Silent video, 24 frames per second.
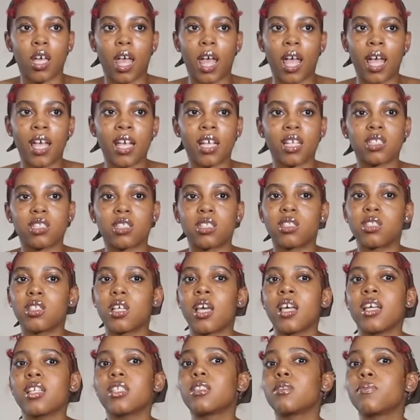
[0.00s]
it's
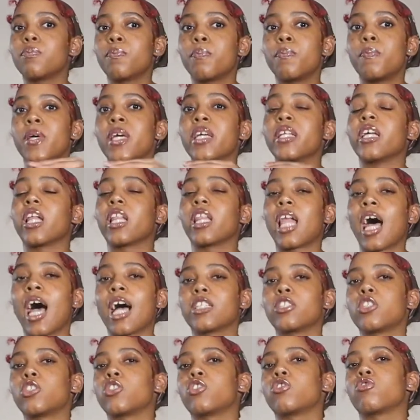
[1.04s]
been a lot
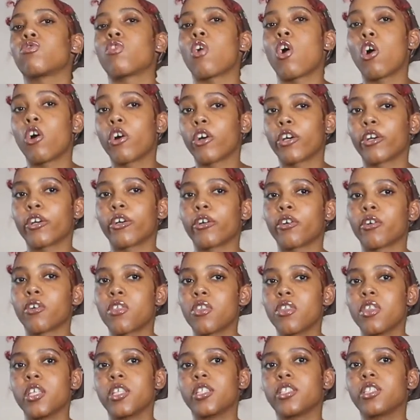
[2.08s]
stronger
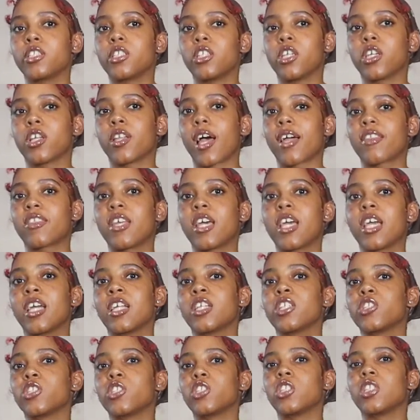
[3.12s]
this year. Like the
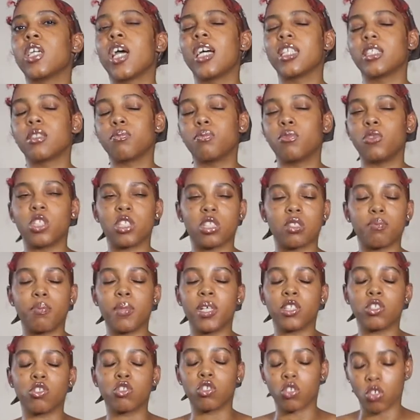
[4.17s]
energy has just
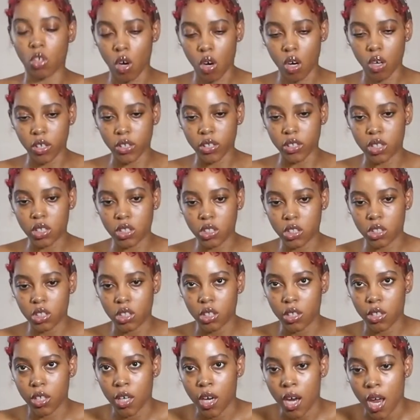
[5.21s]
been stronger this
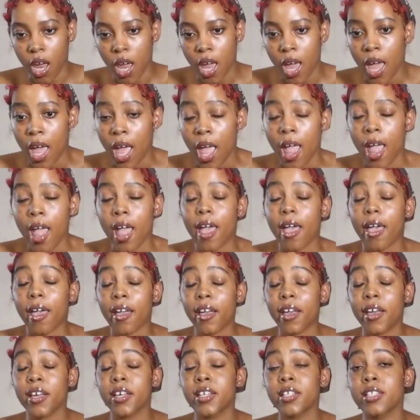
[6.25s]
year,
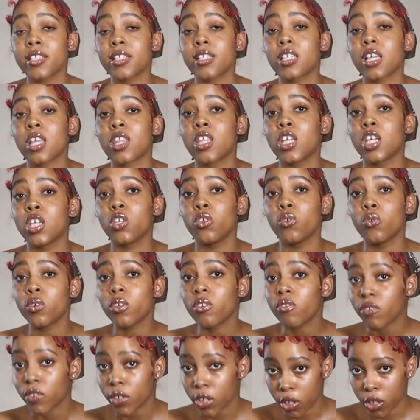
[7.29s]
and the
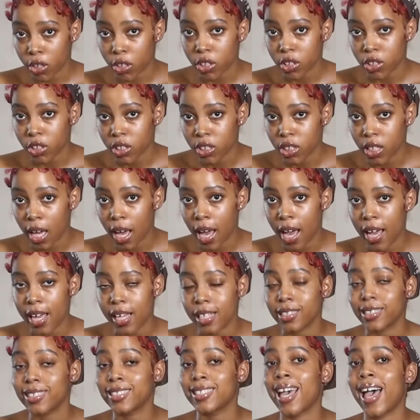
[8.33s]
universe
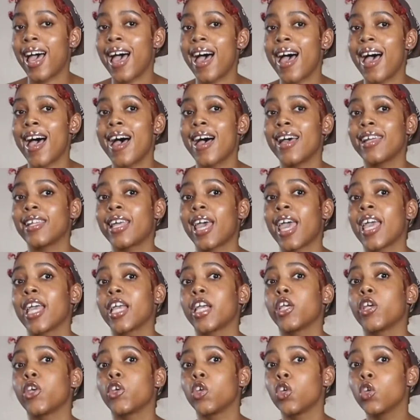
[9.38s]
has had a
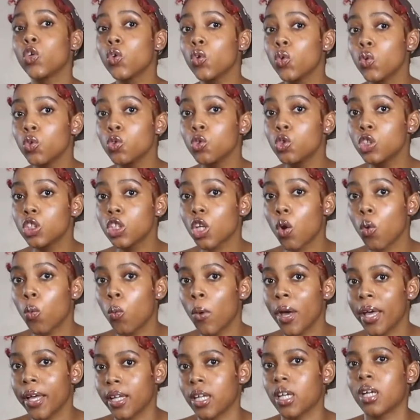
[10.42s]
huge
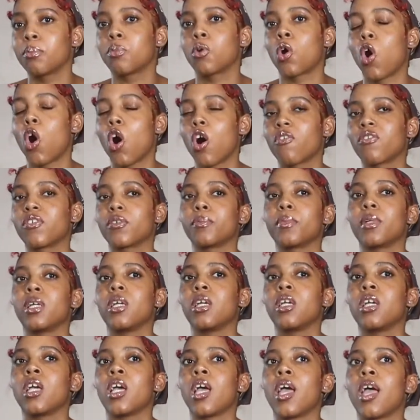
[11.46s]
wake-up call for me.